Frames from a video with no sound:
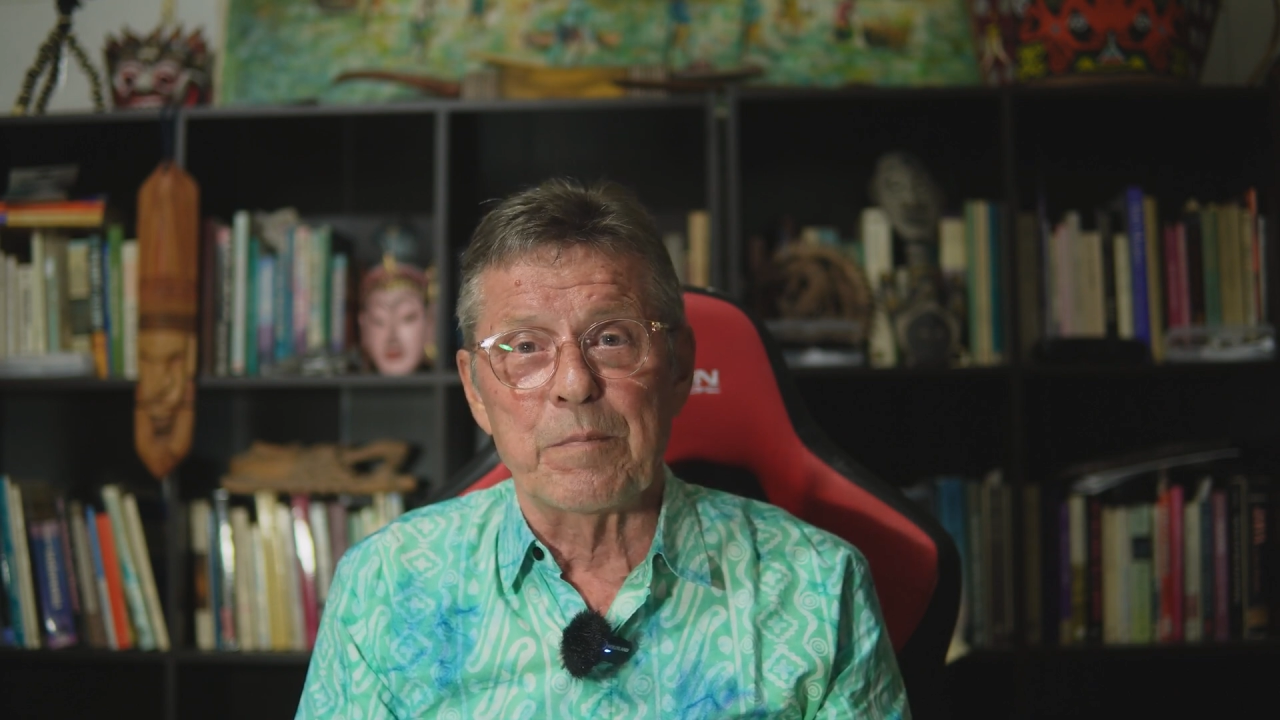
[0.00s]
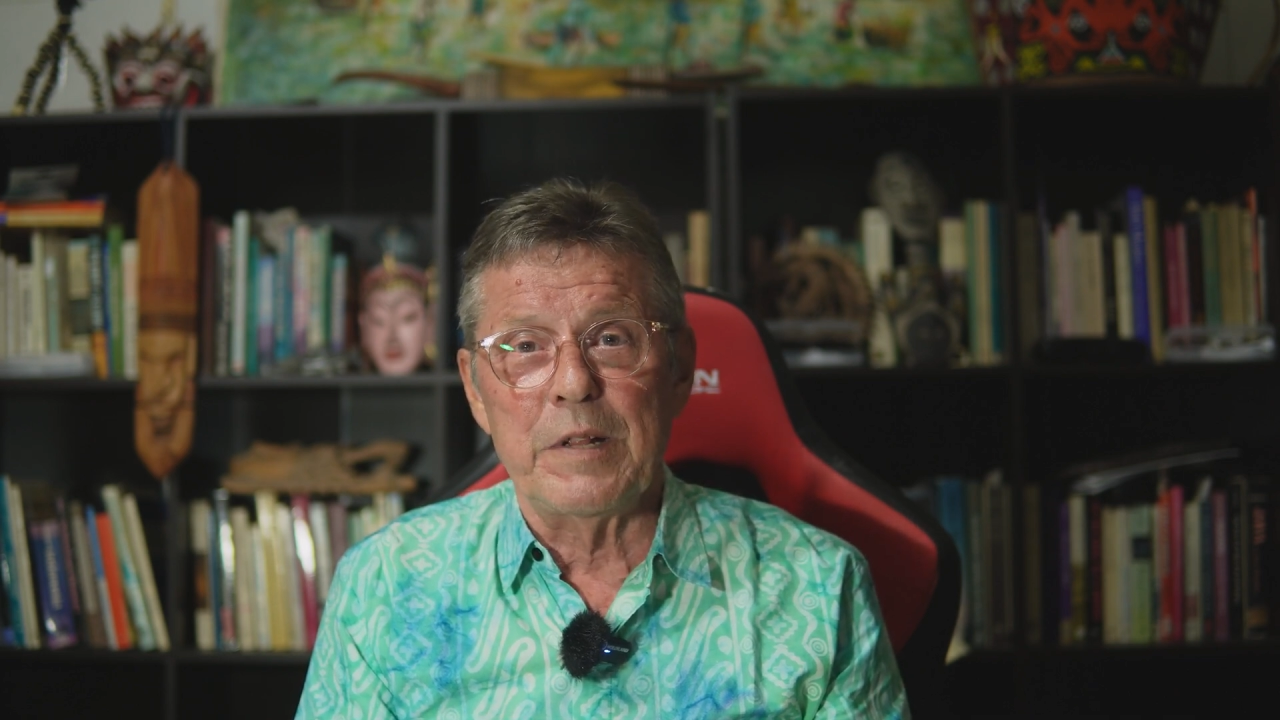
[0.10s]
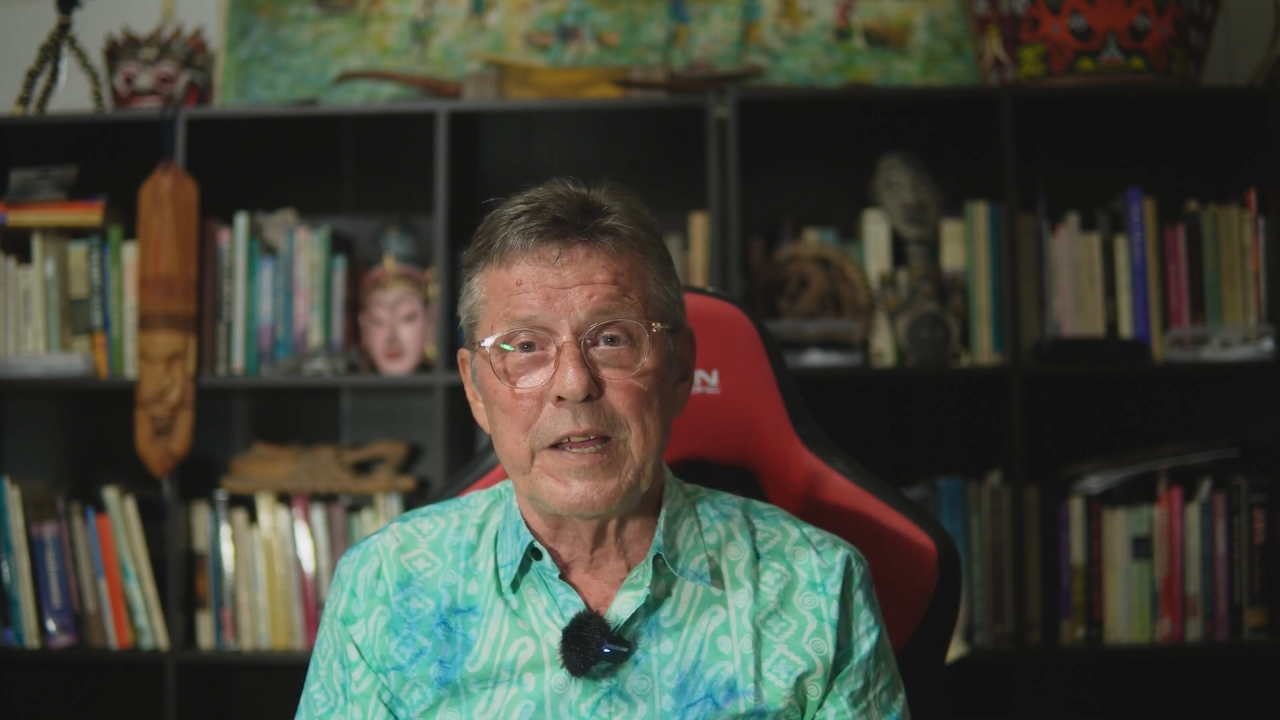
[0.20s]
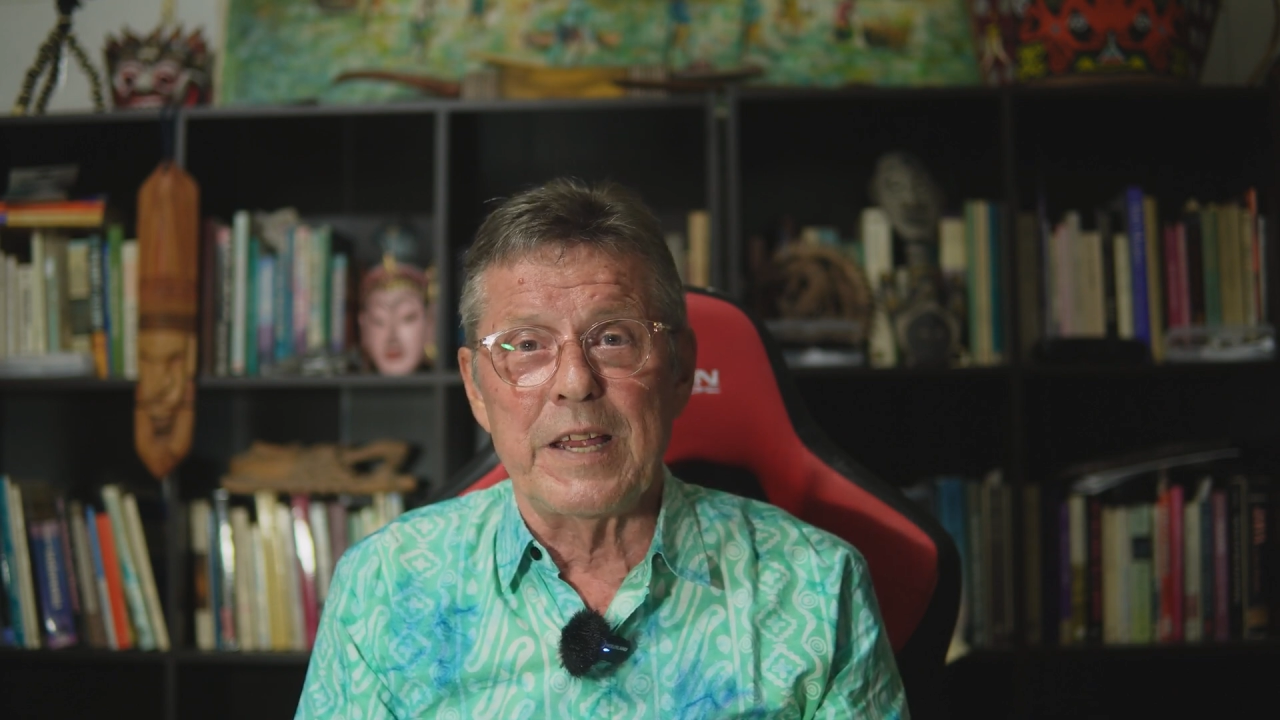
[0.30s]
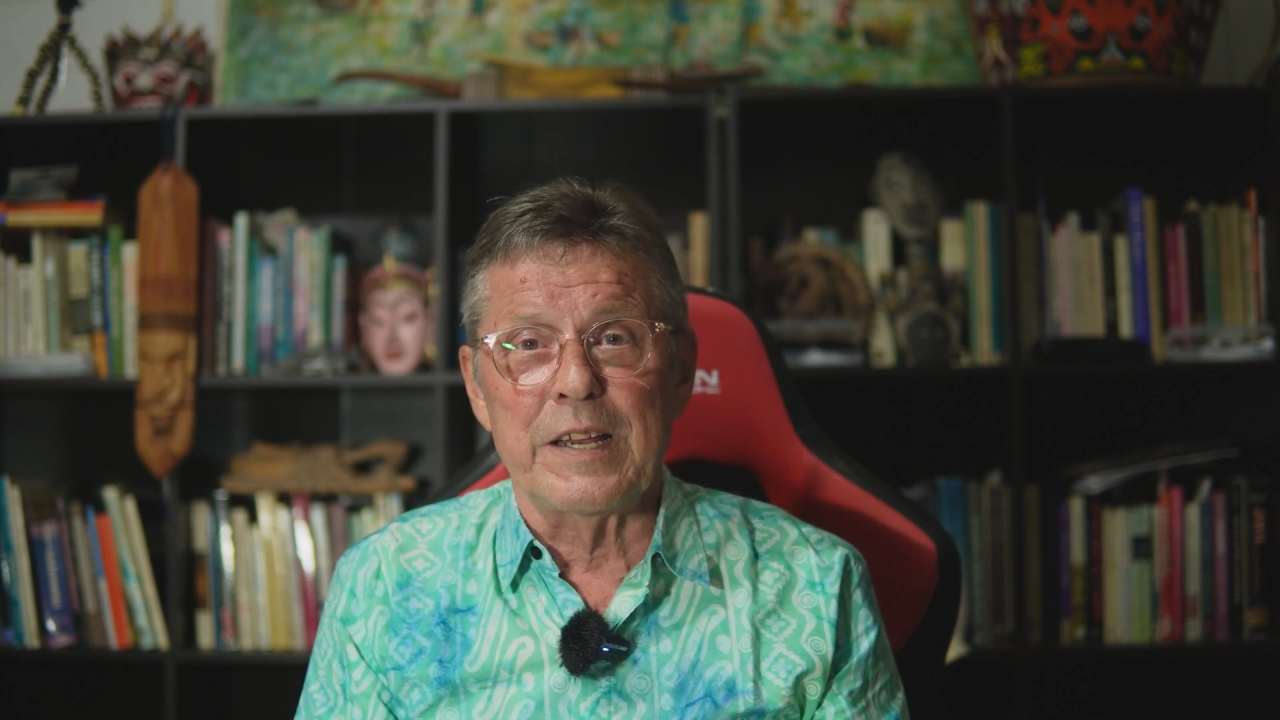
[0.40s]

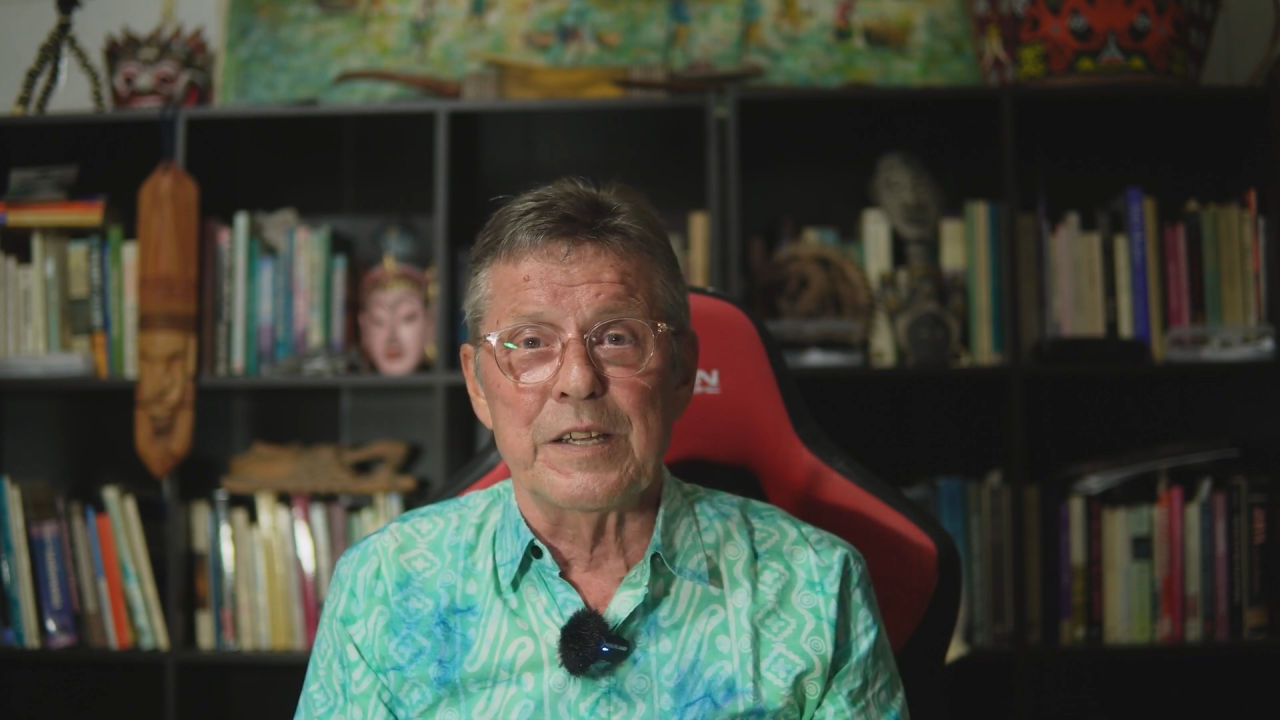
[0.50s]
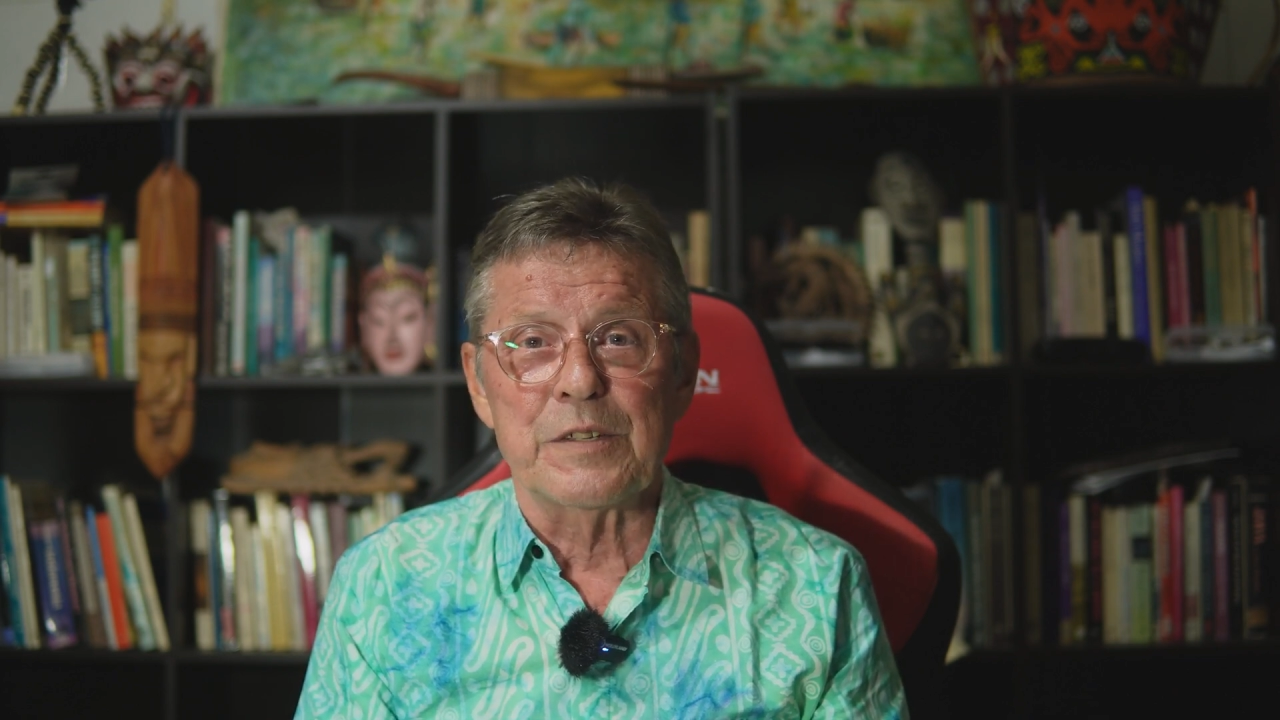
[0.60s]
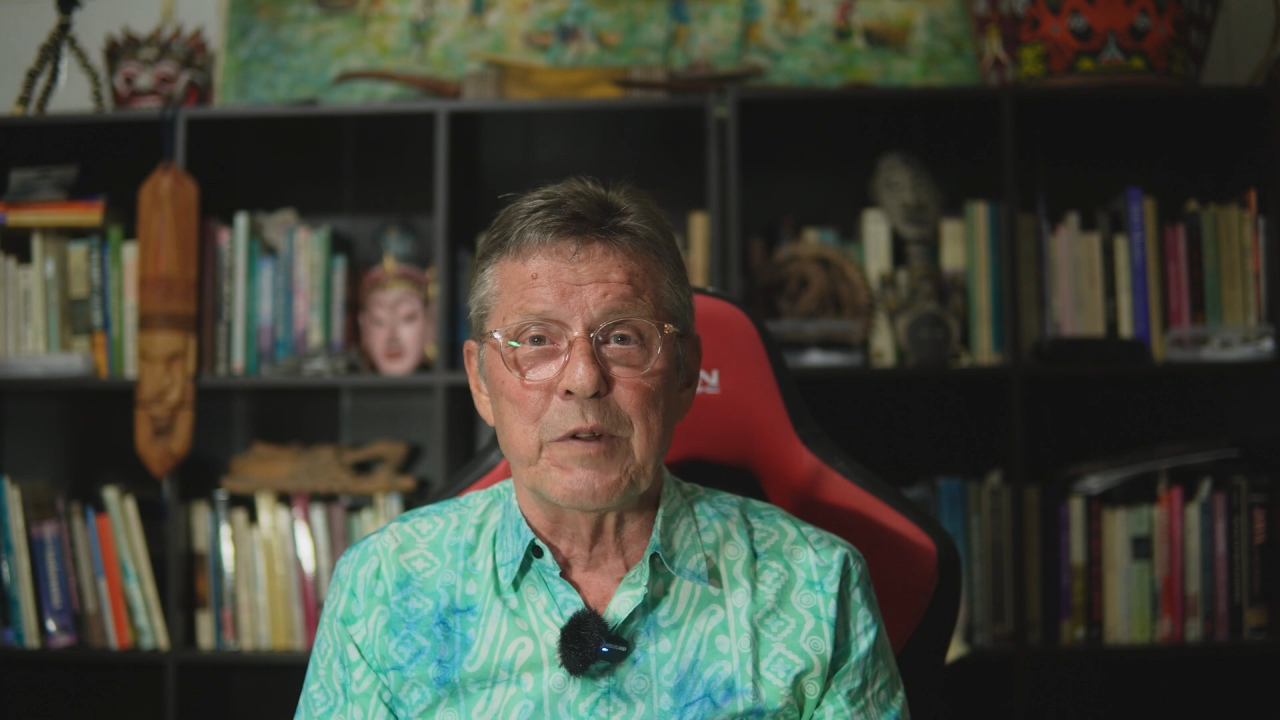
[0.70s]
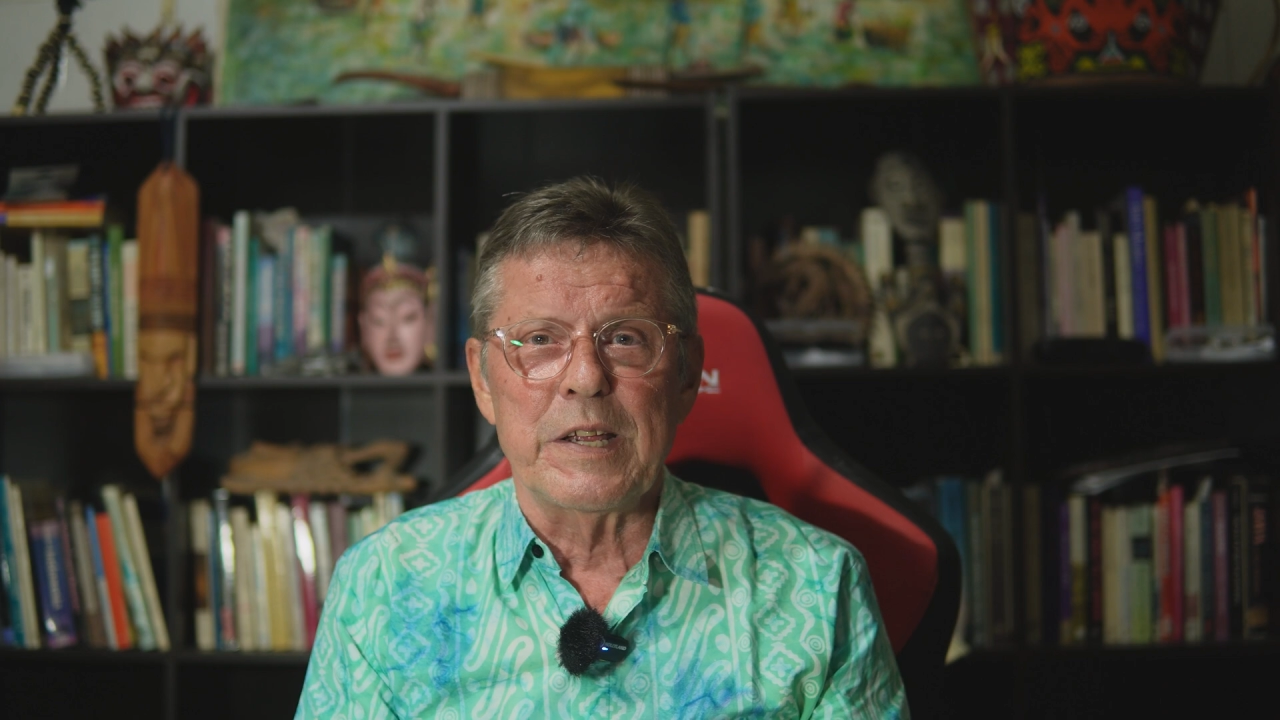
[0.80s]
plan is.